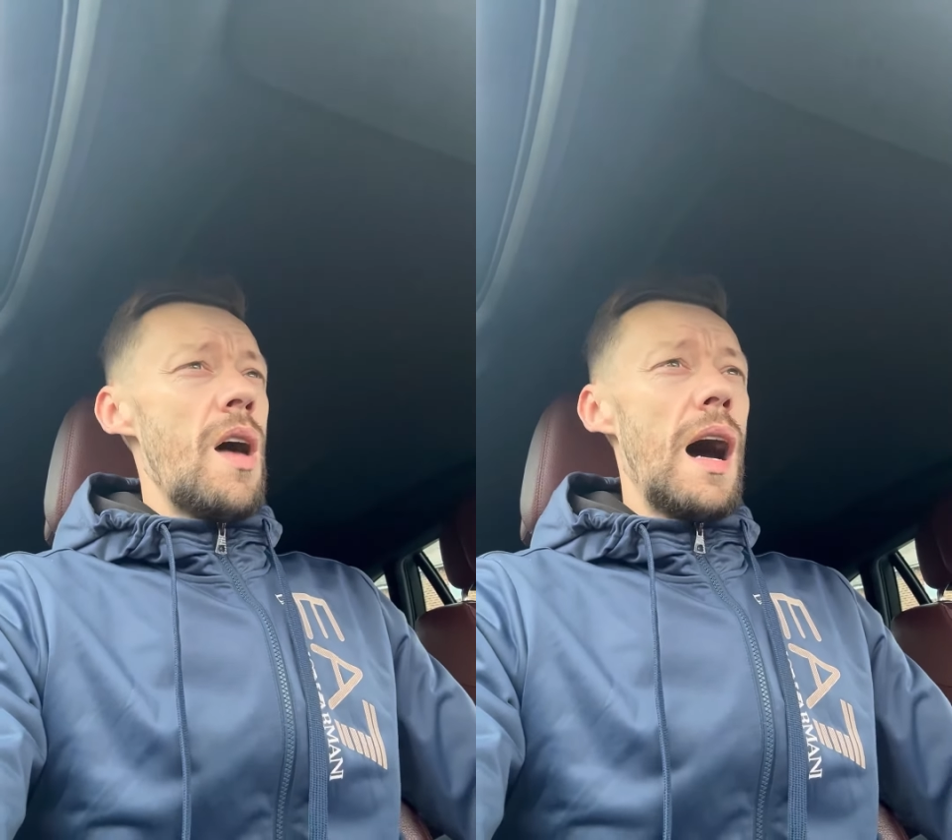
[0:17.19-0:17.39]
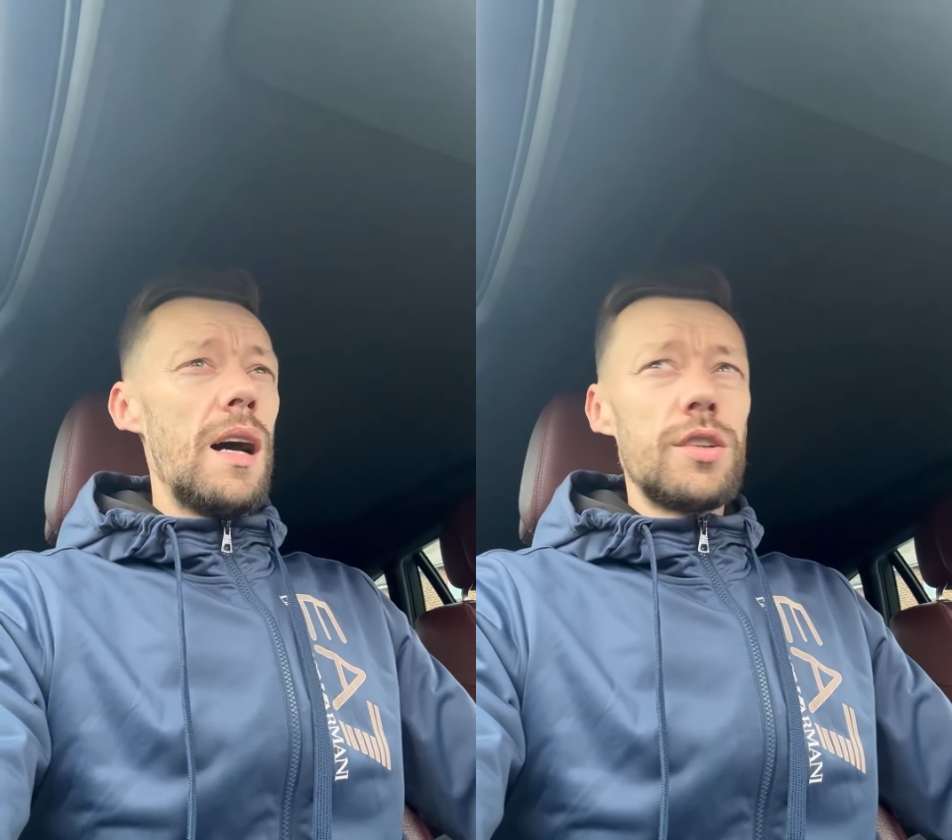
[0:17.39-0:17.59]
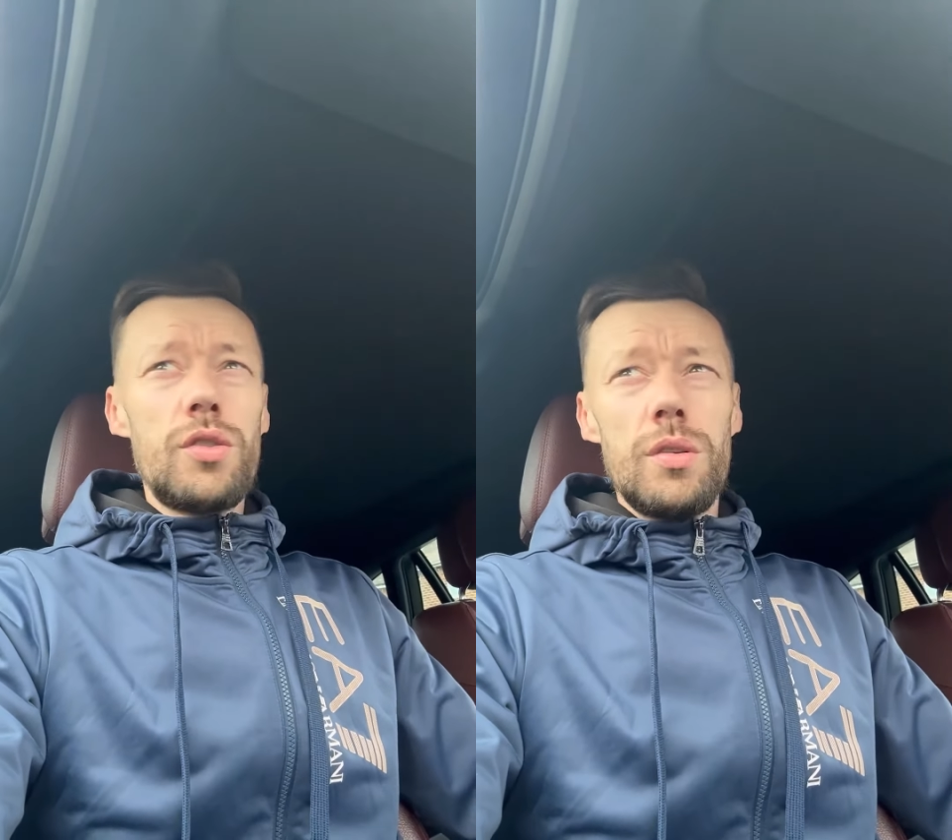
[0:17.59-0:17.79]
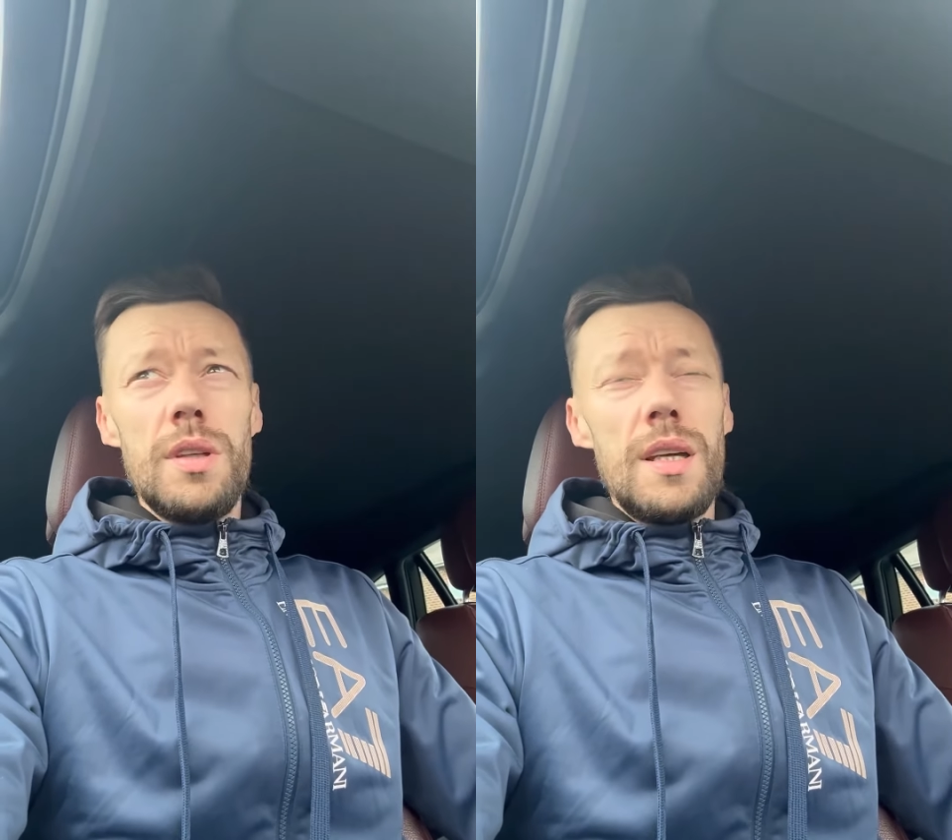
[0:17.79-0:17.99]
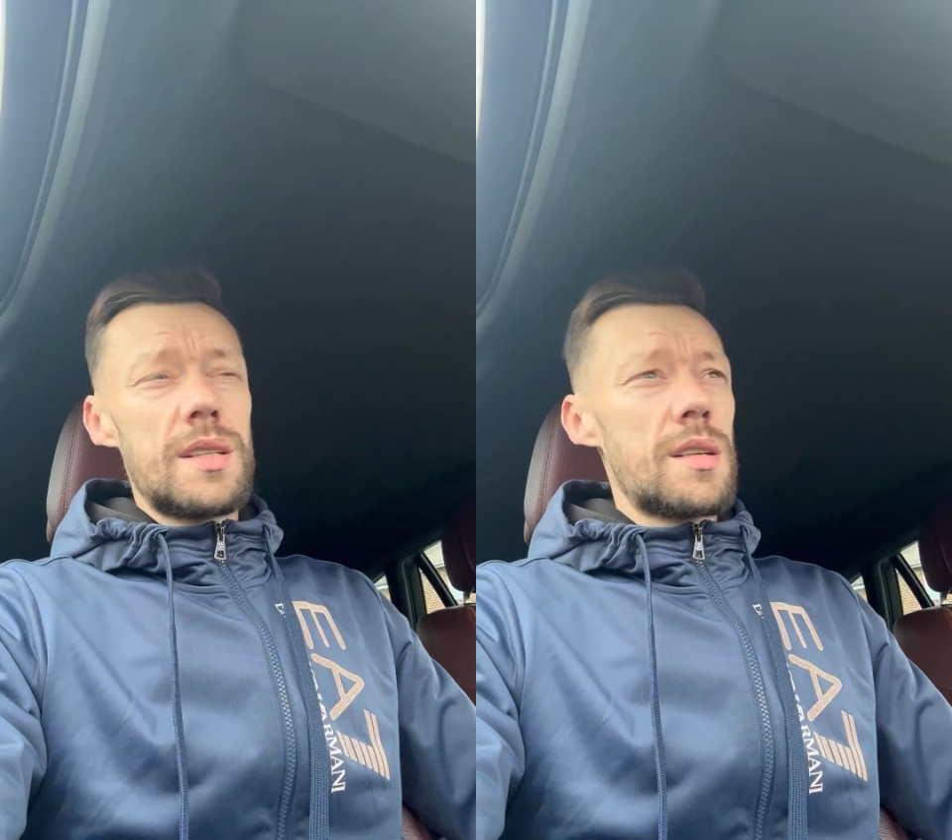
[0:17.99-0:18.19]
I'd have done
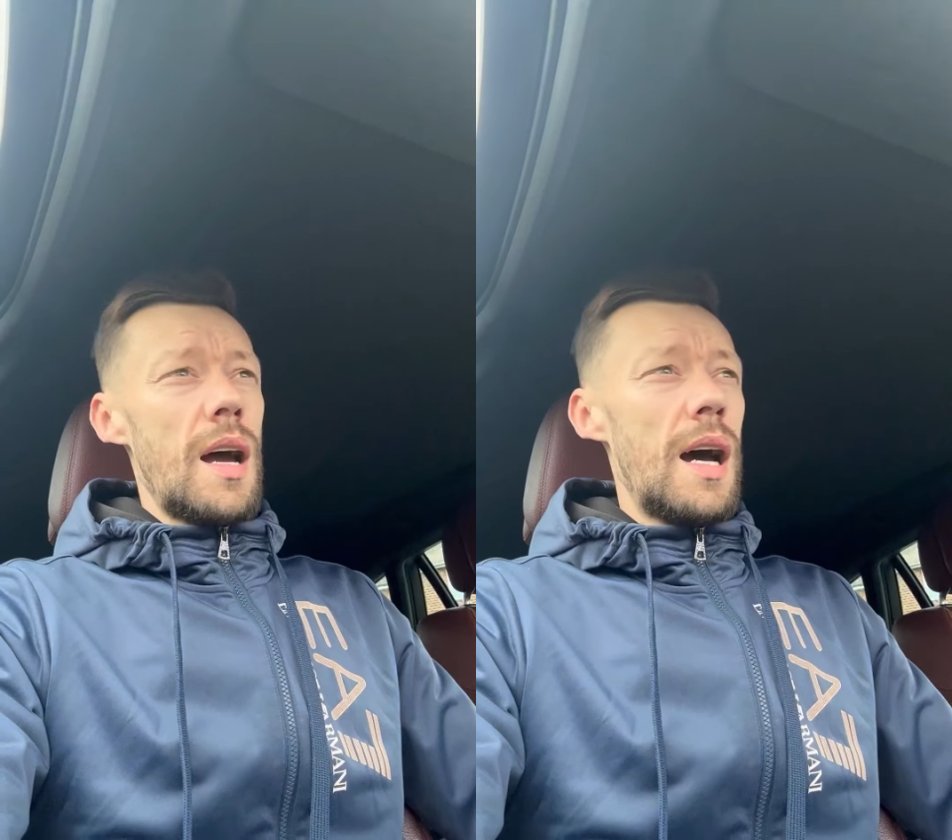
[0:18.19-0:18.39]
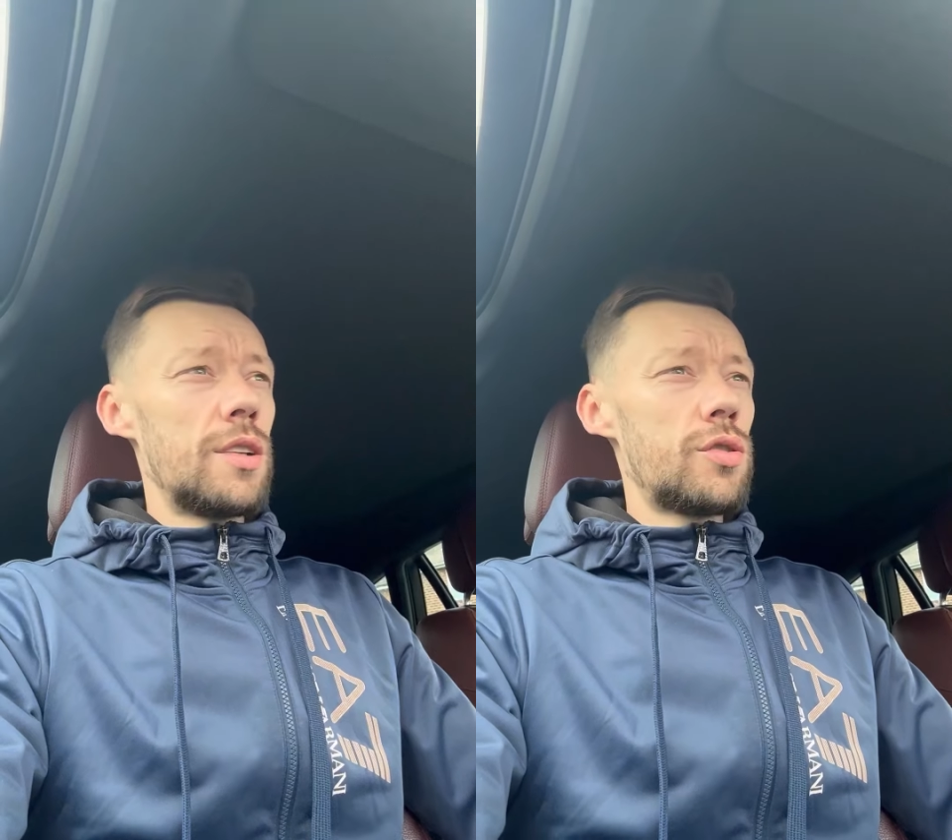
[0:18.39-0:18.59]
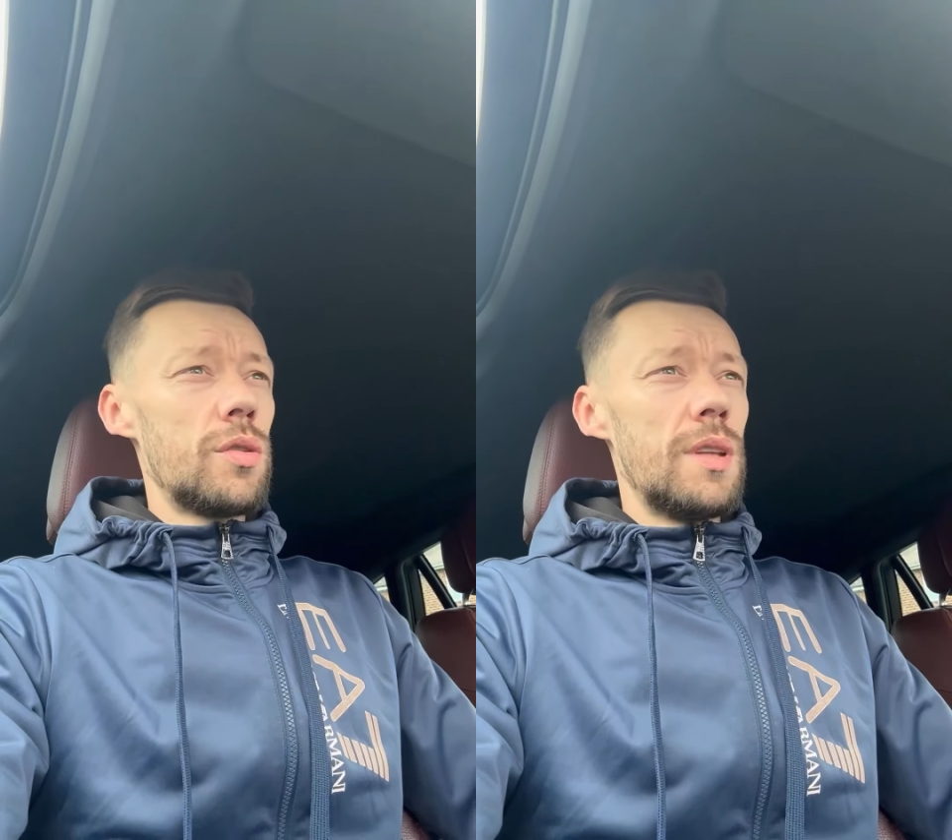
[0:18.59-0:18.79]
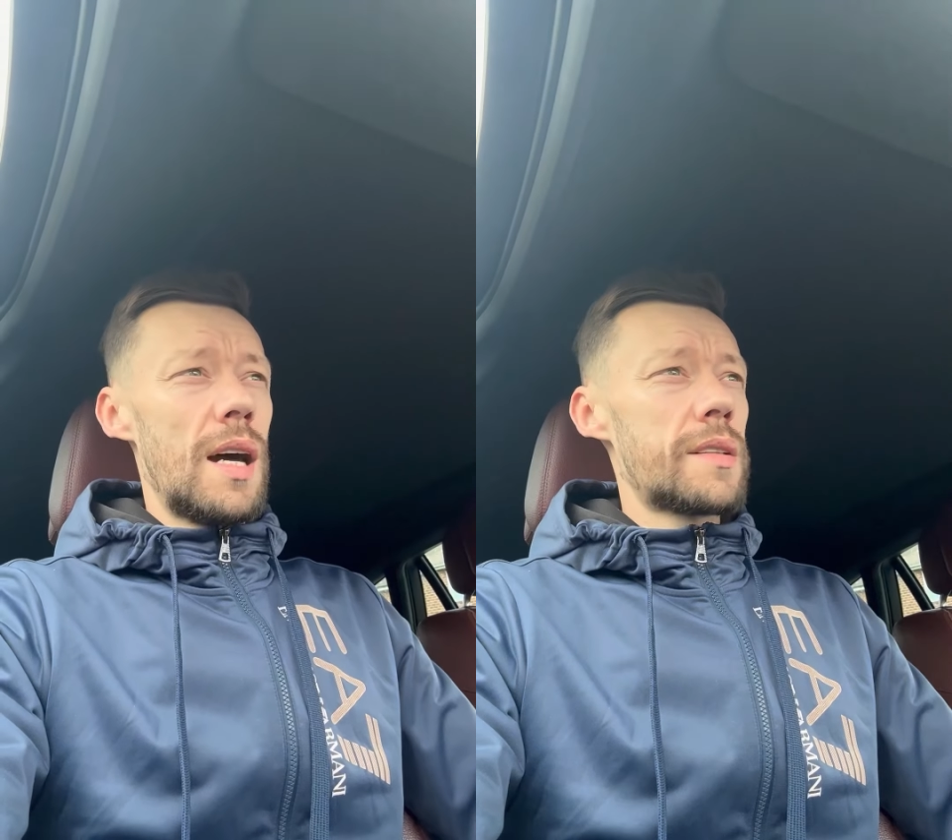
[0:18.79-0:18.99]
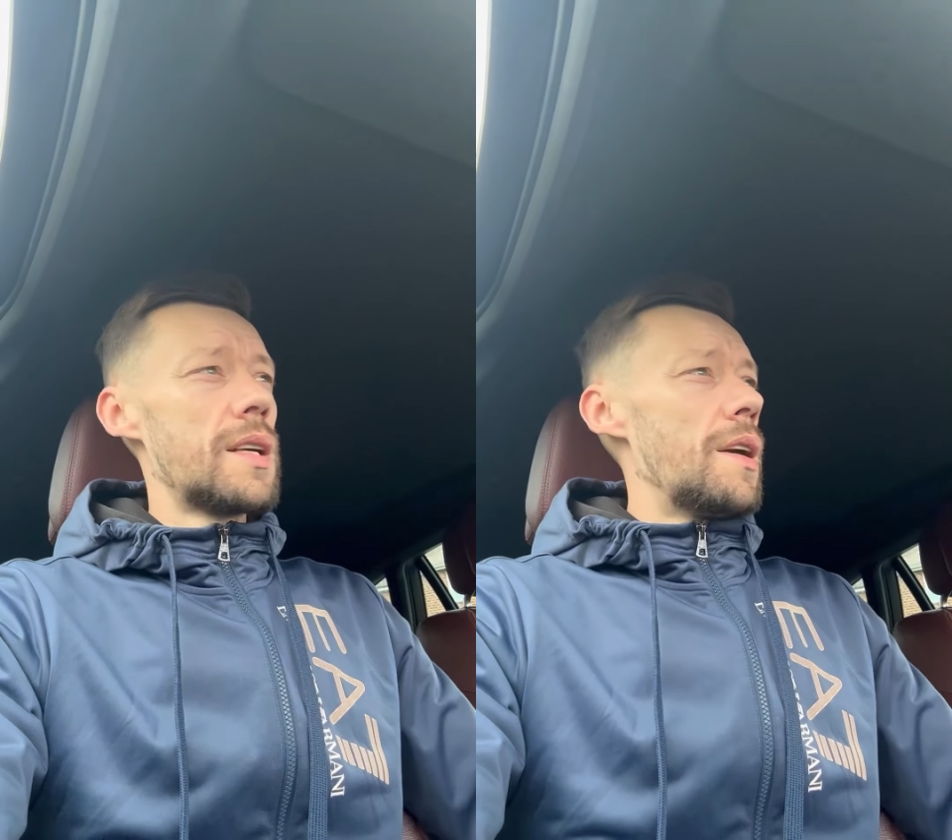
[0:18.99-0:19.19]
this. I'd have done
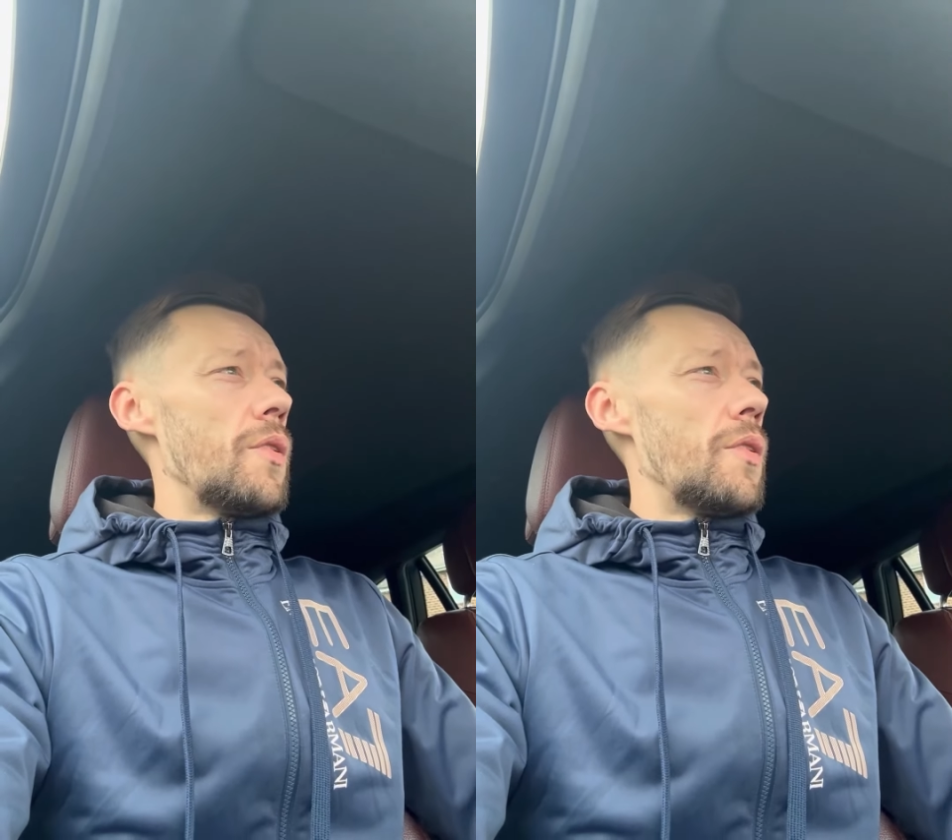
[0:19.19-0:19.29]
that.